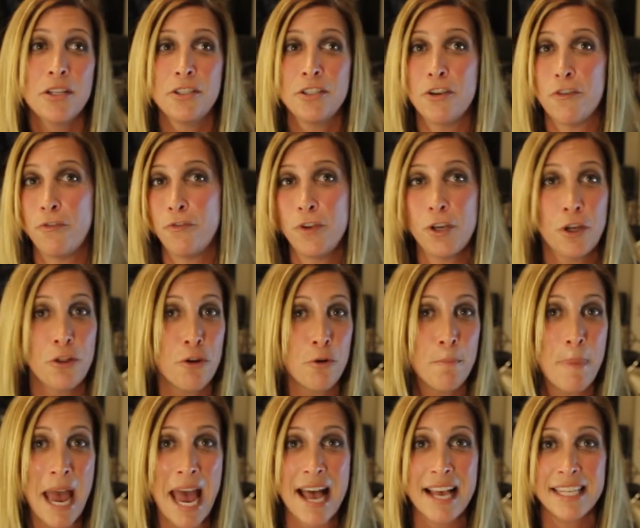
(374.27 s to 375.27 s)
to feel their
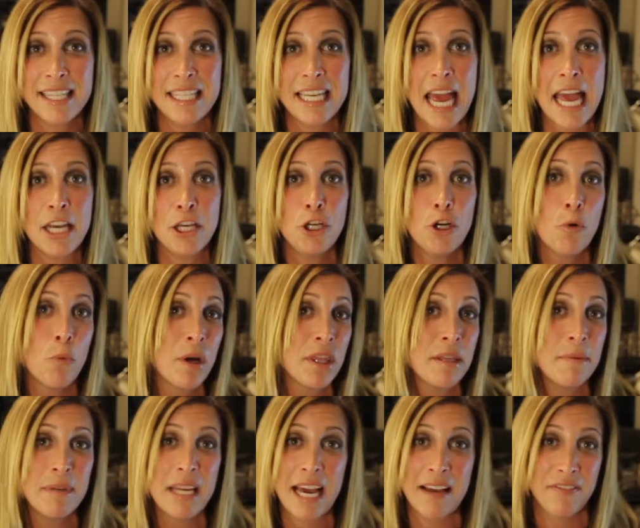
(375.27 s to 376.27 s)
best and you don't want
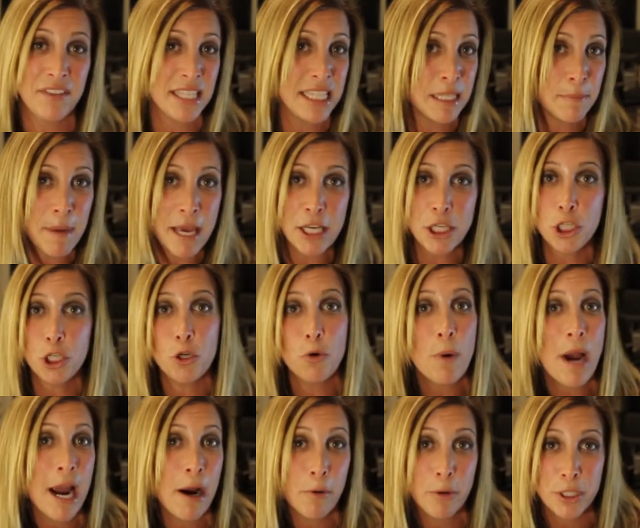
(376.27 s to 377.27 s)
them to have to spend
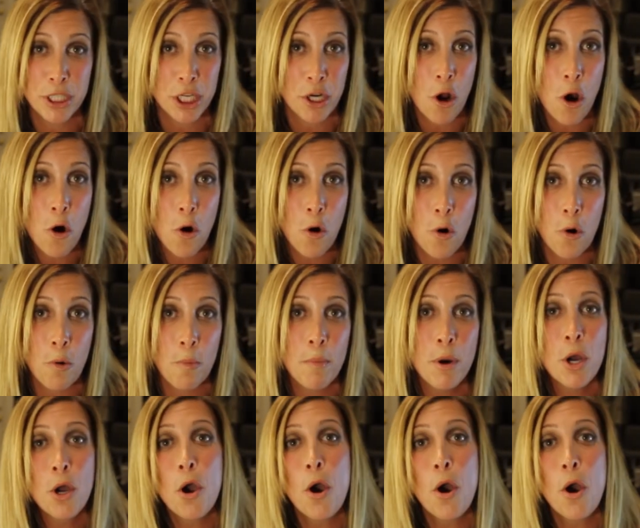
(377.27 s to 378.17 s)
two hours at home.